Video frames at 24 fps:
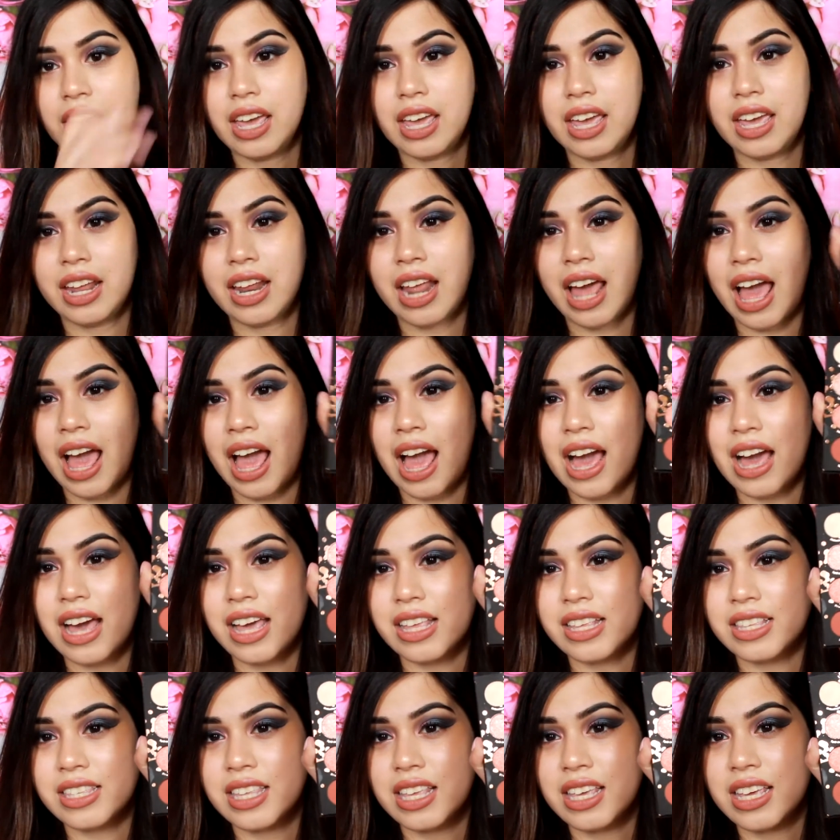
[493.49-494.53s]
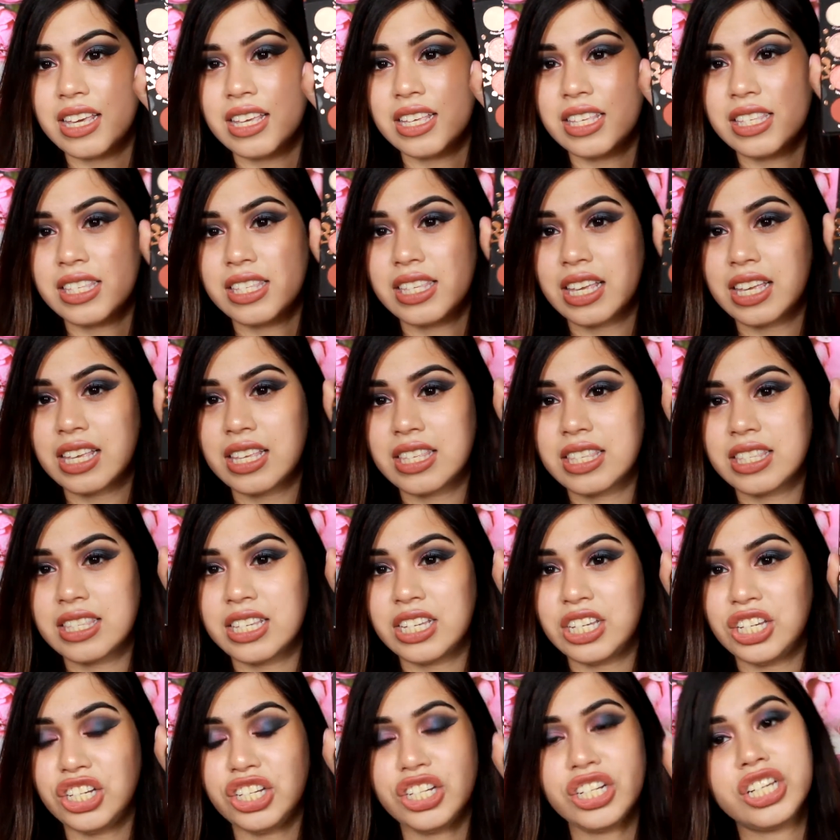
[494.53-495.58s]
it has
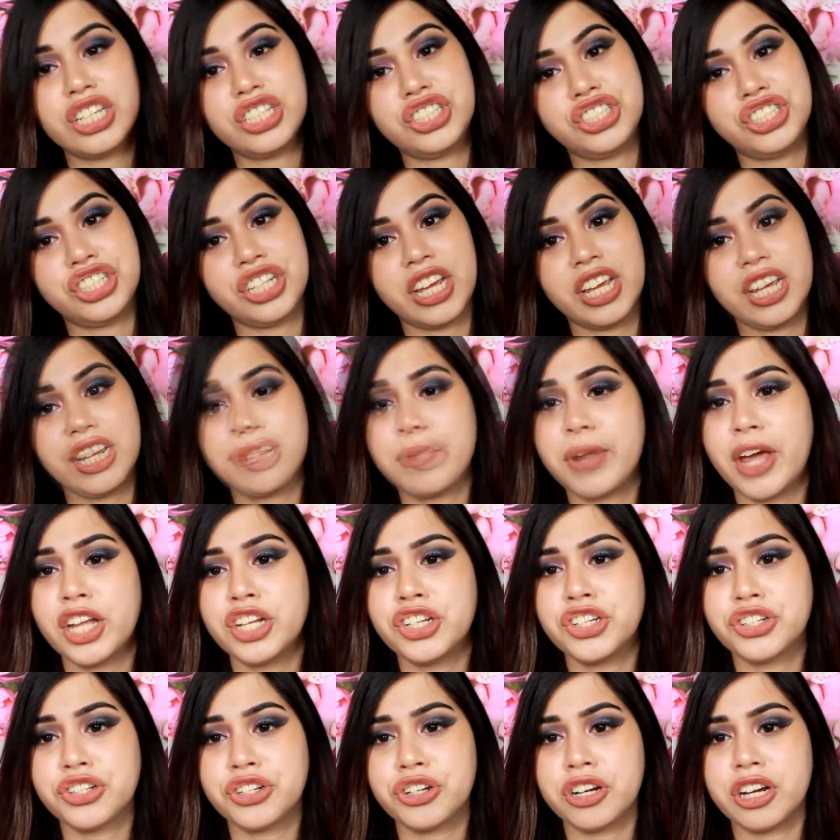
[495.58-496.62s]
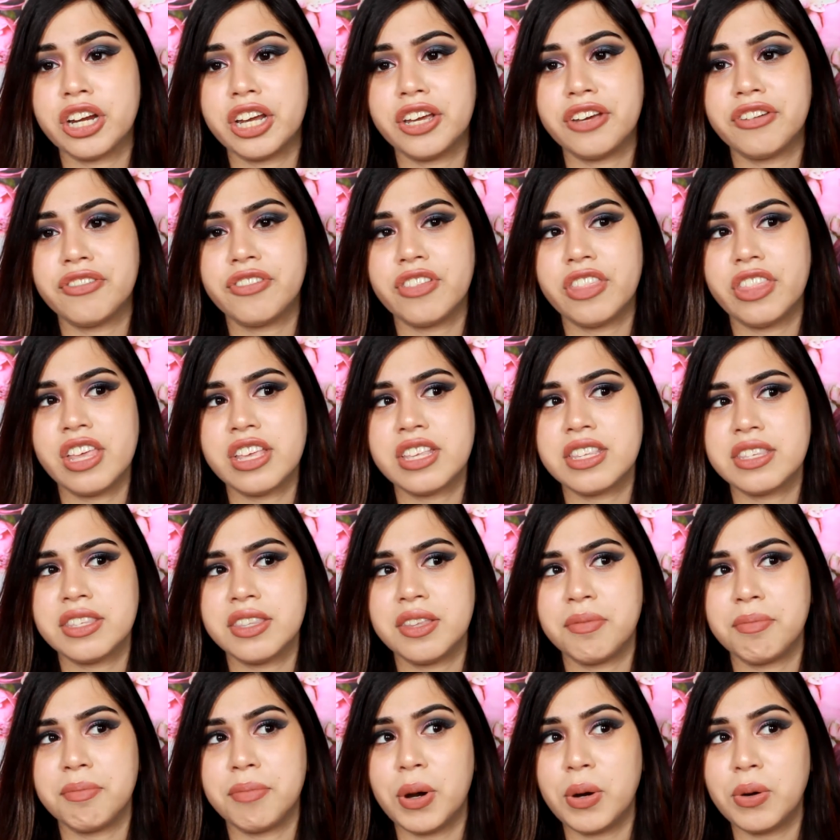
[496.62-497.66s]
16 shades. I'm not sure if this is
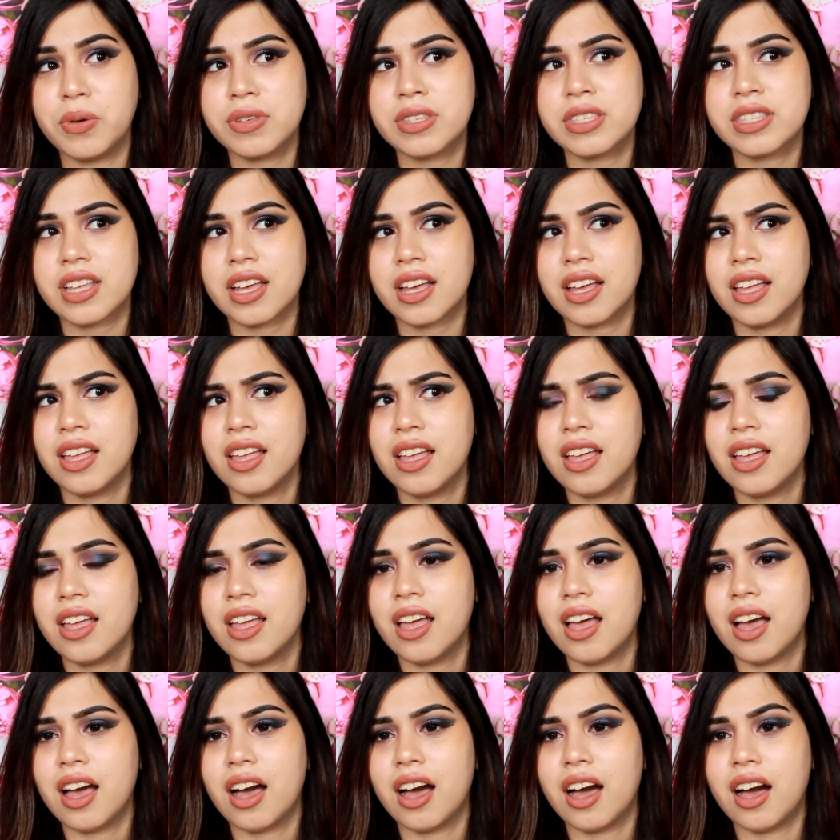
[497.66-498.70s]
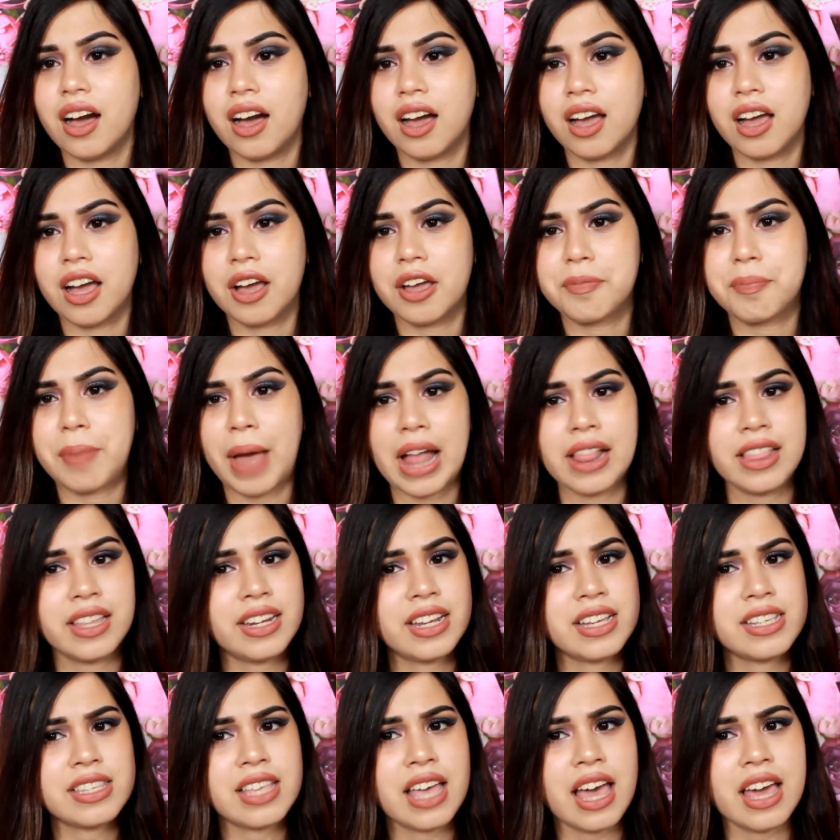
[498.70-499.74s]
the most a palette
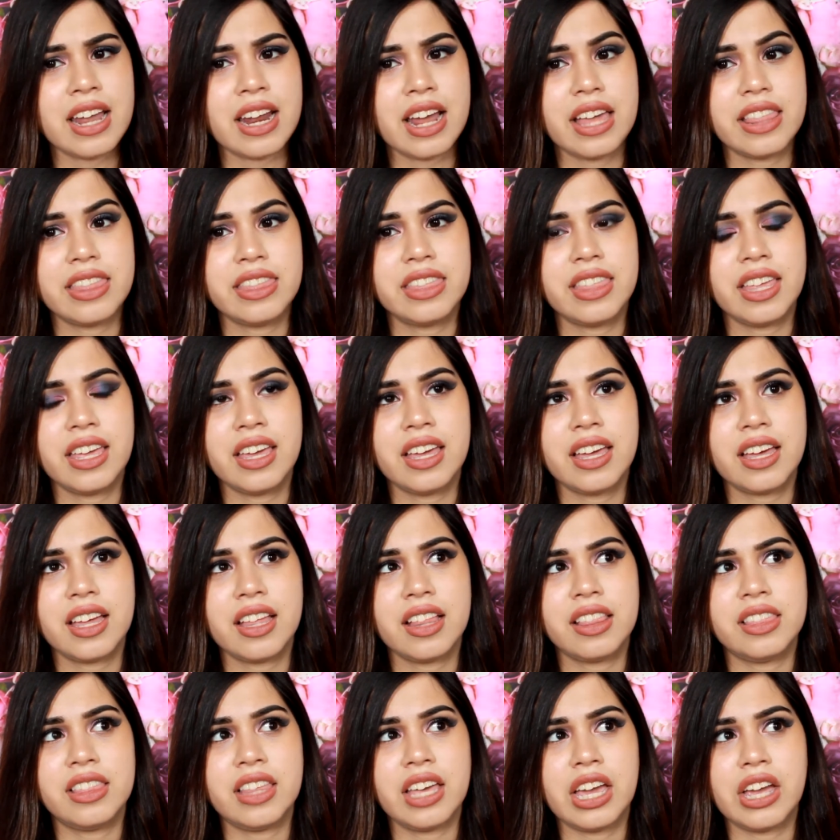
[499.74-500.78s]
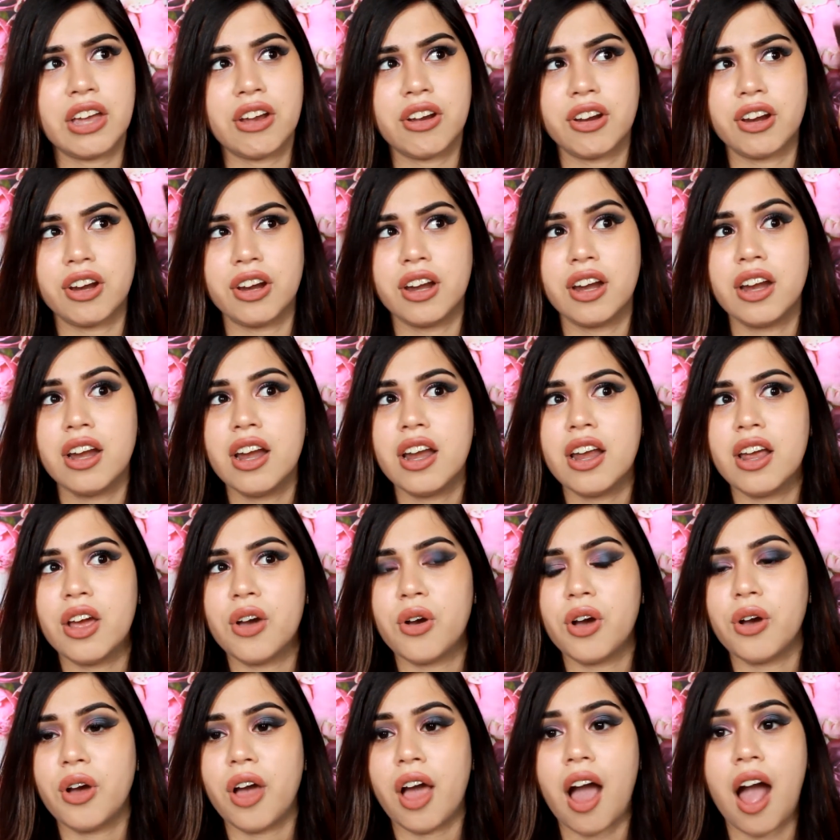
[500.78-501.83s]
has had. I think their
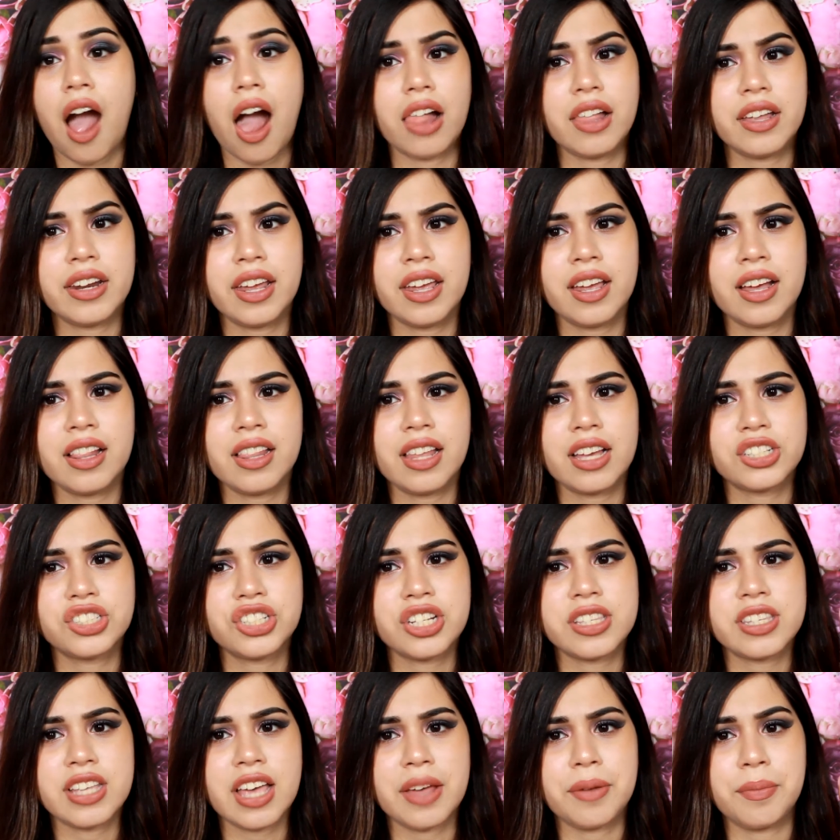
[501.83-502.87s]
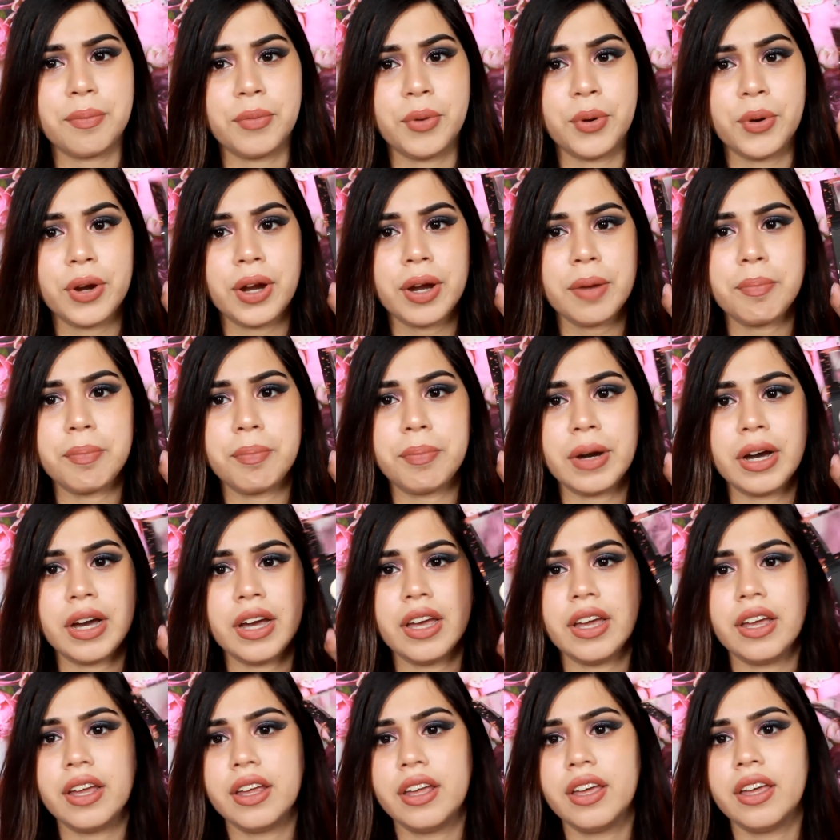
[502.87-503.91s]
holiday collections had more,
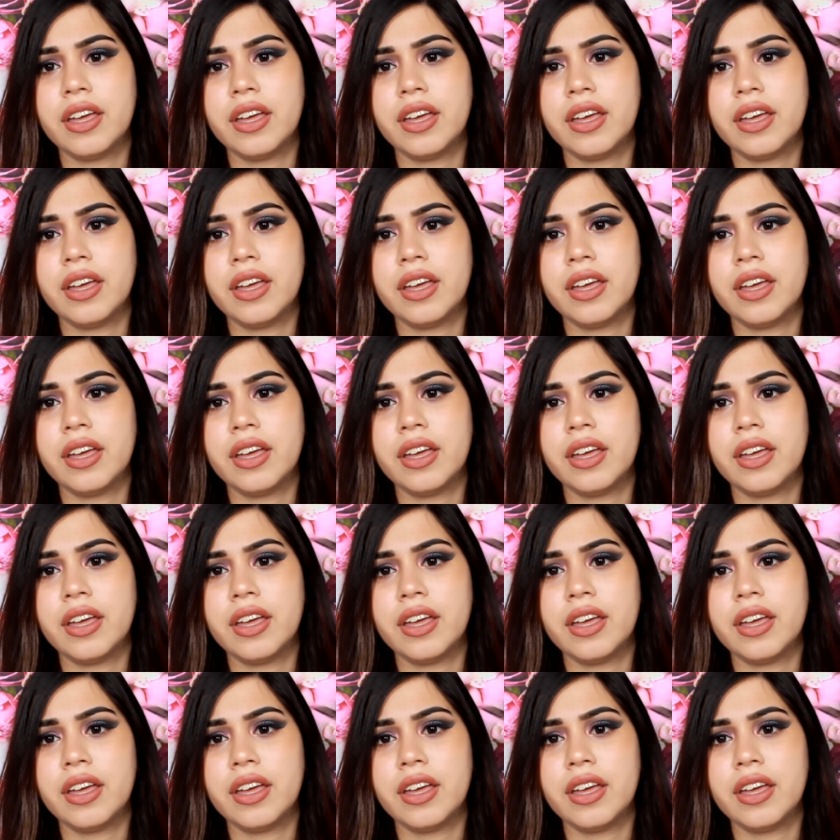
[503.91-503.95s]
but